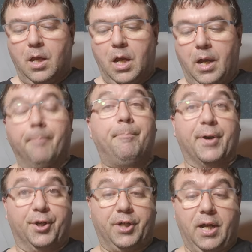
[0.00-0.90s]
Uh,
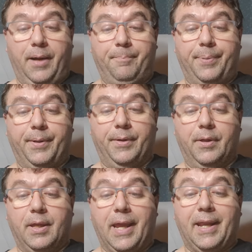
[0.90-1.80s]
Buttercup,
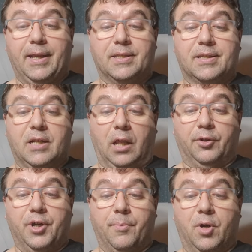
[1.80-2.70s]
and it's color
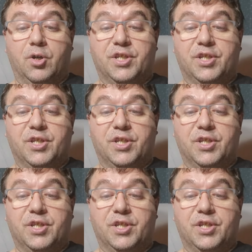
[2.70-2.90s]
number